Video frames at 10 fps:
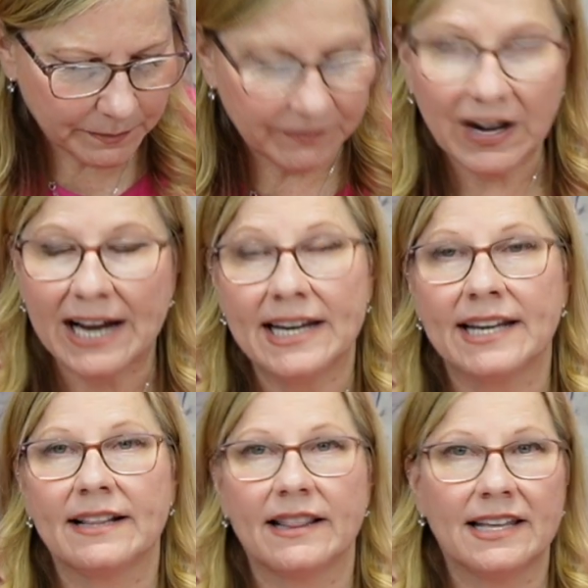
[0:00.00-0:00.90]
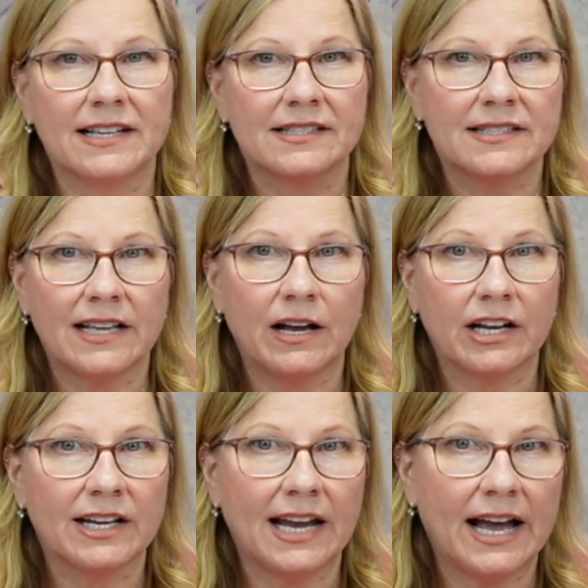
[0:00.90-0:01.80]
finding things that
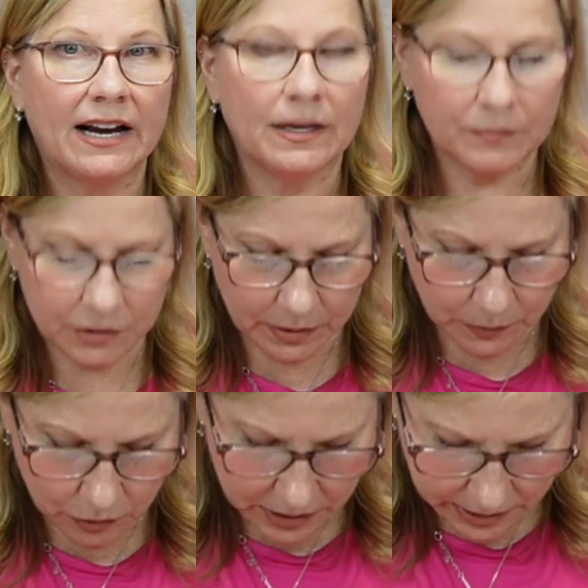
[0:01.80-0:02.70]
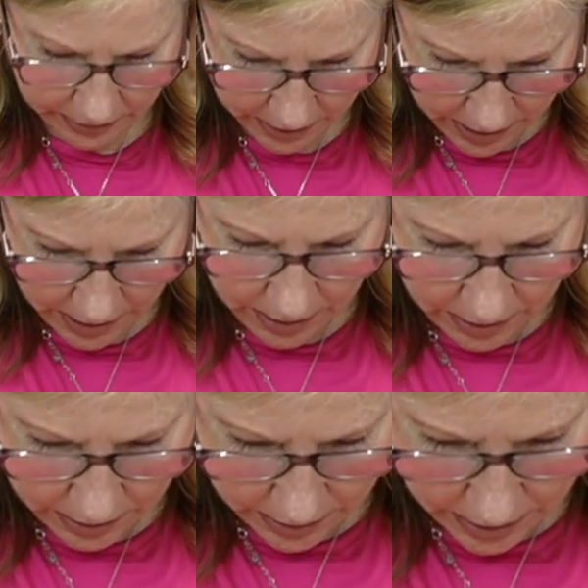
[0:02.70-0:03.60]
could add up to the most
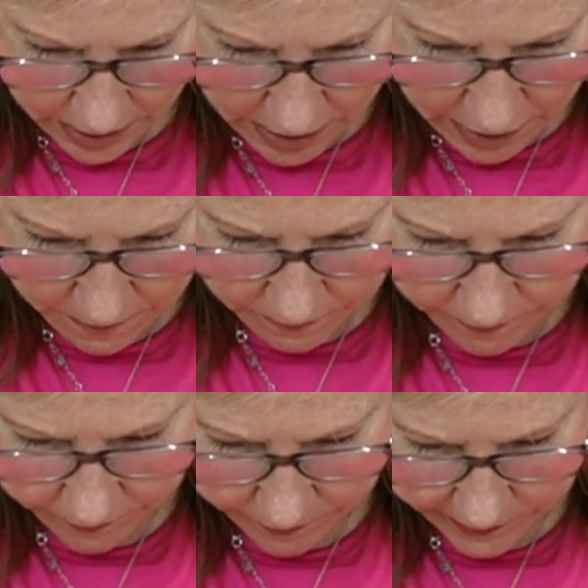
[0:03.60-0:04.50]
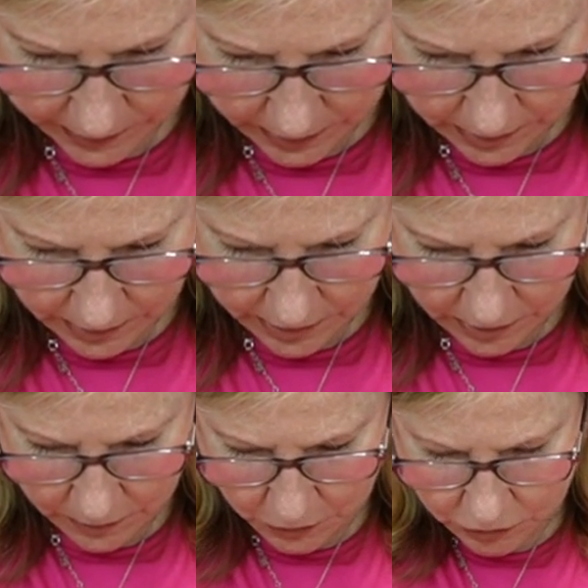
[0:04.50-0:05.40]
um,
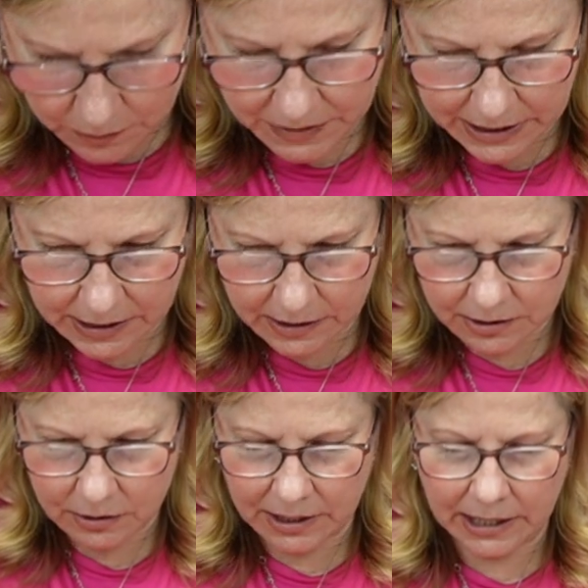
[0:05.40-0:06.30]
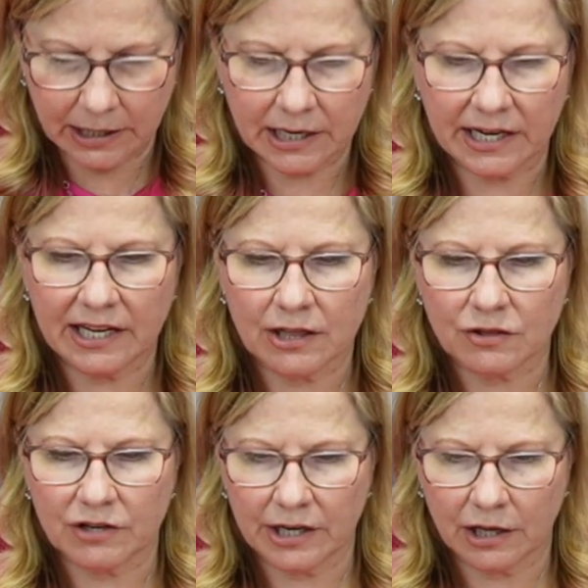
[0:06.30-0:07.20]
to the most money so that I could get
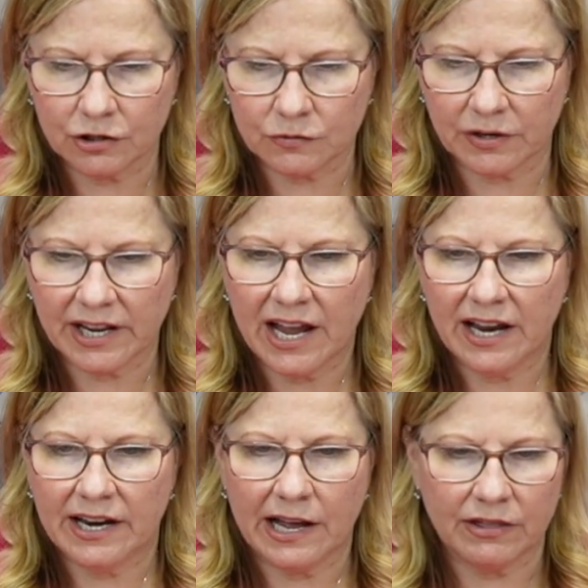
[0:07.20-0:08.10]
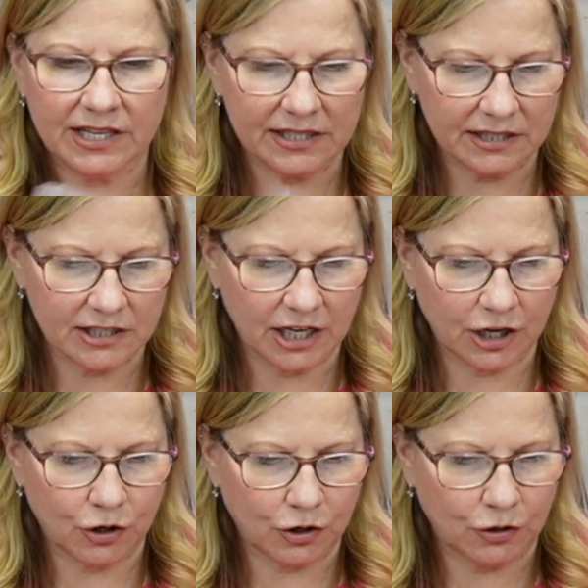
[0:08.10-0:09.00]
$30 worth. Now this is a
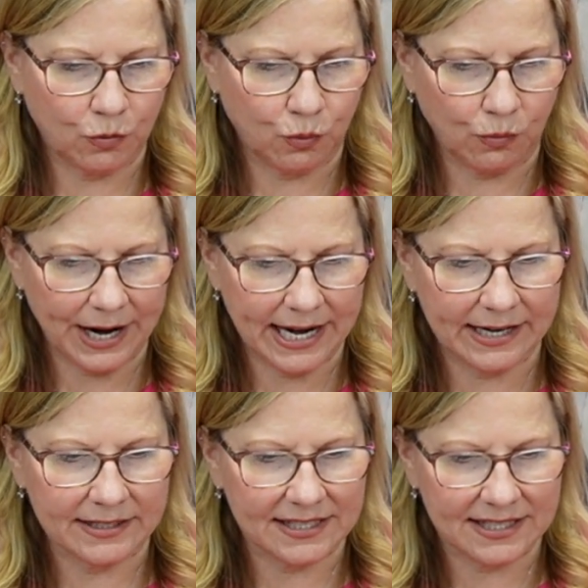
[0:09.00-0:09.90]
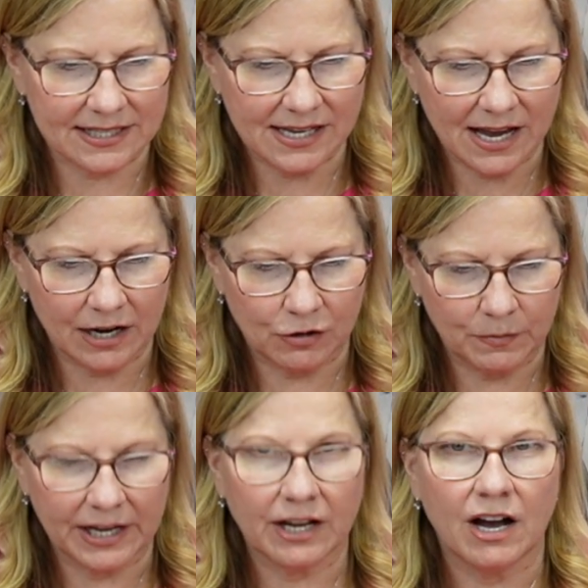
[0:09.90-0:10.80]
great set. Oh
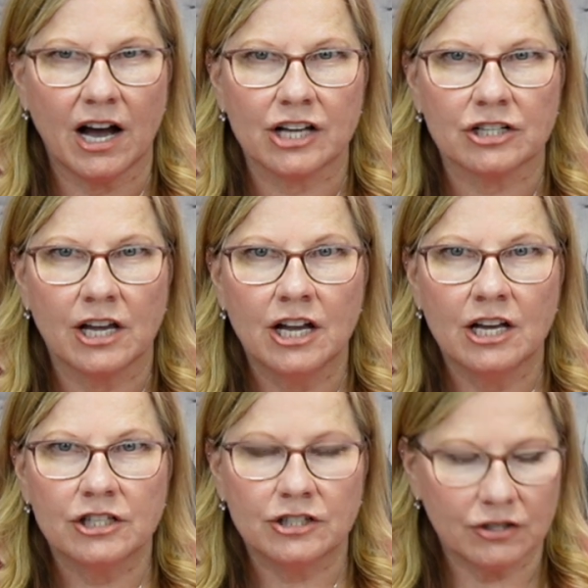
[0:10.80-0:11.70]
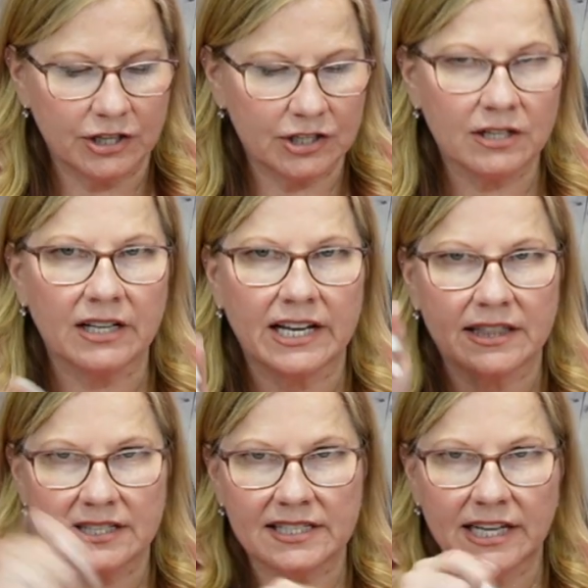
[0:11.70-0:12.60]
my gosh. So these are like
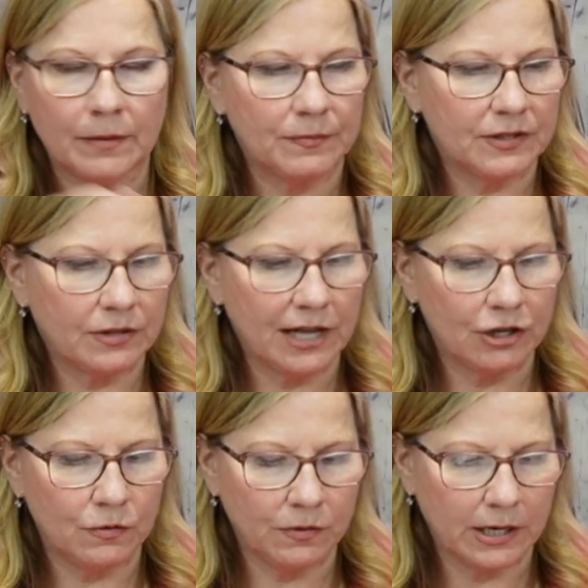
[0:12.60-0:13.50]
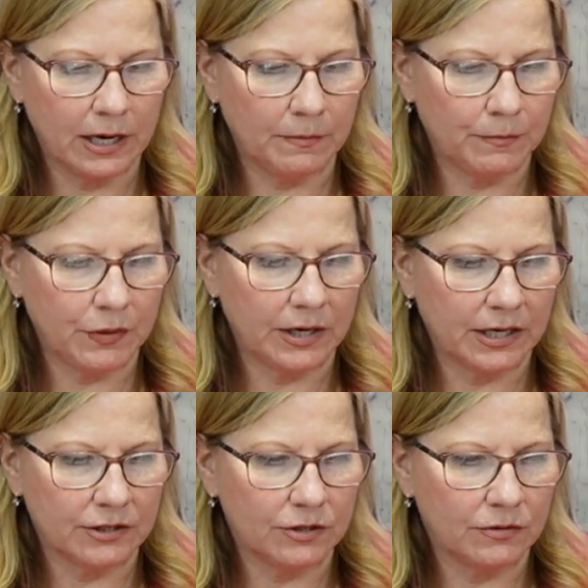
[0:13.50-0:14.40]
the stamps that you would um, put
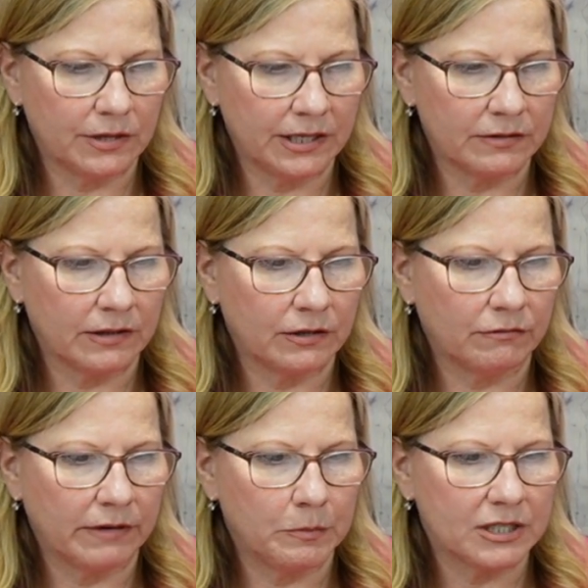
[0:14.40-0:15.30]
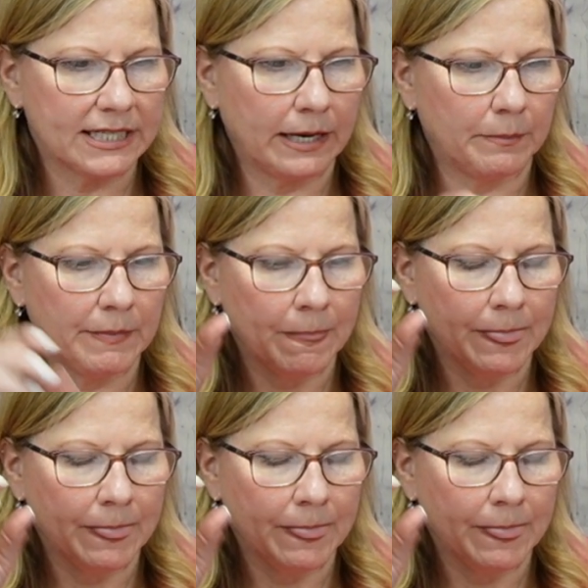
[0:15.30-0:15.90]
onto these little rubber stamp